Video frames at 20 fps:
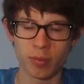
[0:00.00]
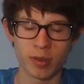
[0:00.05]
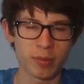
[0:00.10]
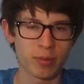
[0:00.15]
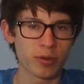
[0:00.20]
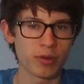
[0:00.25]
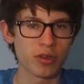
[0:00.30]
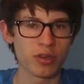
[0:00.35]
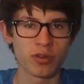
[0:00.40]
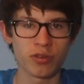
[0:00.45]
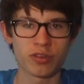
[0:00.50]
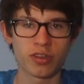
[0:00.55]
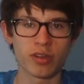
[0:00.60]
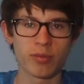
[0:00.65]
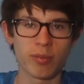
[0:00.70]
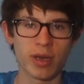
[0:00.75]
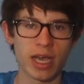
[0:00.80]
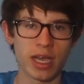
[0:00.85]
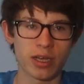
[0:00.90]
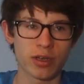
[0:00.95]
people new to the
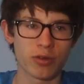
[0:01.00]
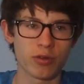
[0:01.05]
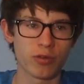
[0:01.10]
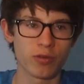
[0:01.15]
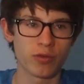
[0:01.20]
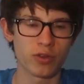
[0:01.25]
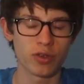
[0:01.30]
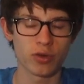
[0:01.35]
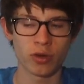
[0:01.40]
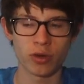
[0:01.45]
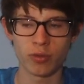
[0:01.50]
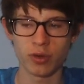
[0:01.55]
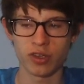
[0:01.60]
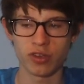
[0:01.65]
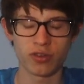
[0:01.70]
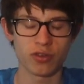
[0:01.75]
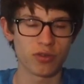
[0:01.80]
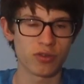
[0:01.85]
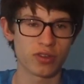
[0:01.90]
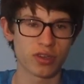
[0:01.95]
Mac who have
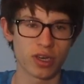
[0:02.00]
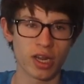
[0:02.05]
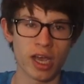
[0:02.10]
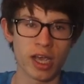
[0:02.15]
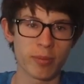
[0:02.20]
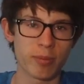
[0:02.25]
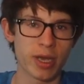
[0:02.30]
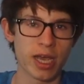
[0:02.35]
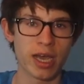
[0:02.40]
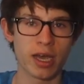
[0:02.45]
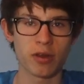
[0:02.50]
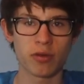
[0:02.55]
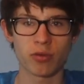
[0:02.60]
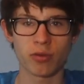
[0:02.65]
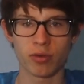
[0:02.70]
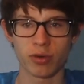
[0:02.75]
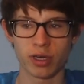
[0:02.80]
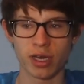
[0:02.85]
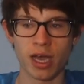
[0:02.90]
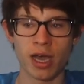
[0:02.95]
always used an iPad
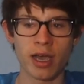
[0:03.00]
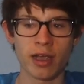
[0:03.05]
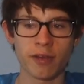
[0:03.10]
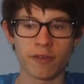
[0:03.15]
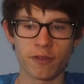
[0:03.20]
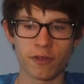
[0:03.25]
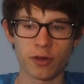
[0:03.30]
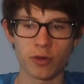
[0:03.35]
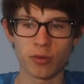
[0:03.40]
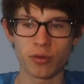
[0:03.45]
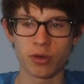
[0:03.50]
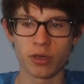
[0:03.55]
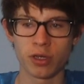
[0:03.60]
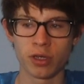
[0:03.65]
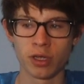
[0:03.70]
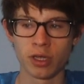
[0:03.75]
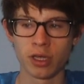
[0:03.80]
or an iPhone,